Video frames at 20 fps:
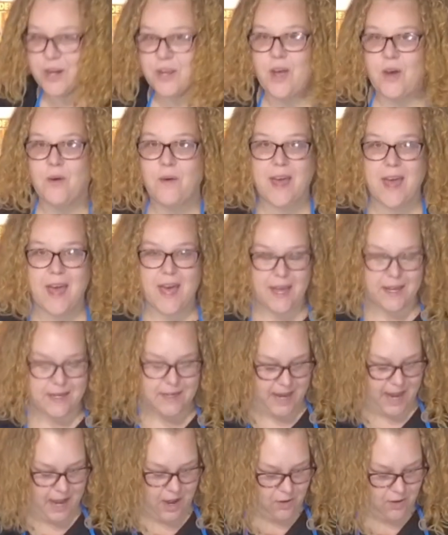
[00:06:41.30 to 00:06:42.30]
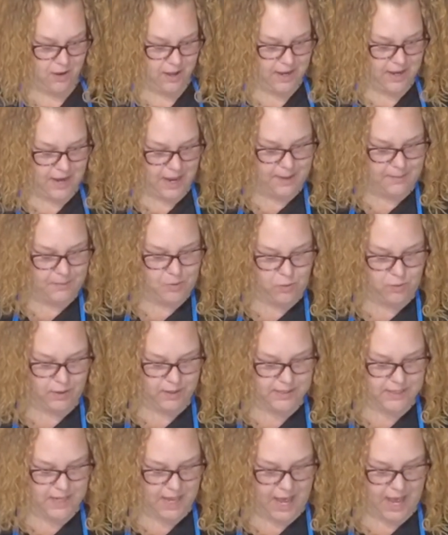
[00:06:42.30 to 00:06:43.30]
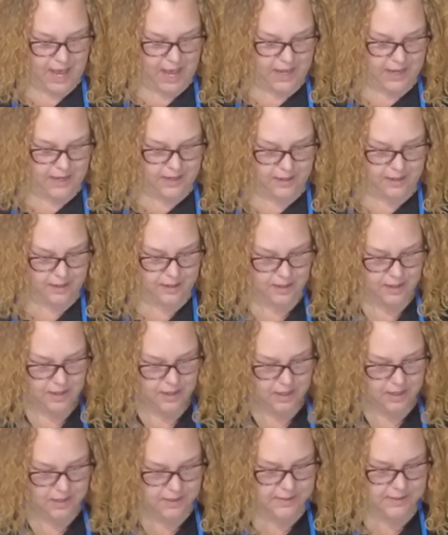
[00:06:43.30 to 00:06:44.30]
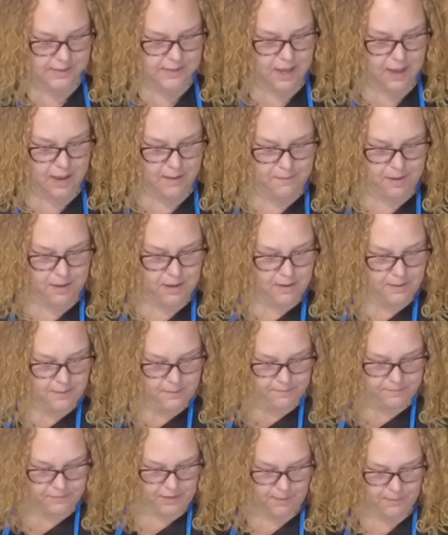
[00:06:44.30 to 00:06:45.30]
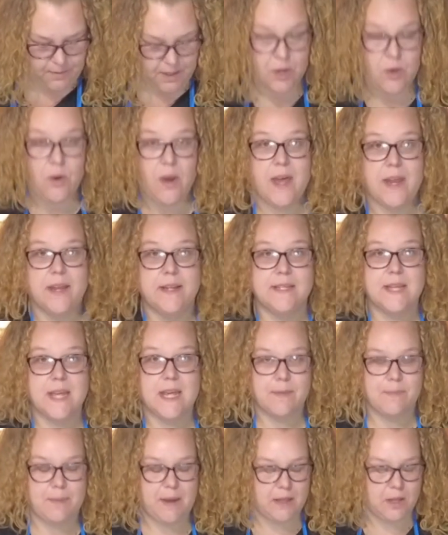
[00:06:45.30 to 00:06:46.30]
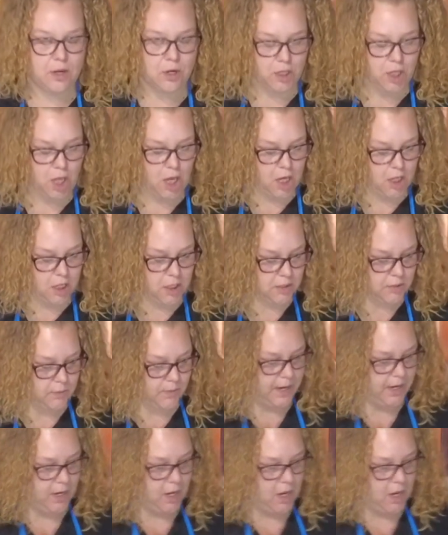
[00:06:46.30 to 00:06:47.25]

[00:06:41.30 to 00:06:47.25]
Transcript: go ahead now, and I'm going to add I'm gonna go ahead and take my little logs right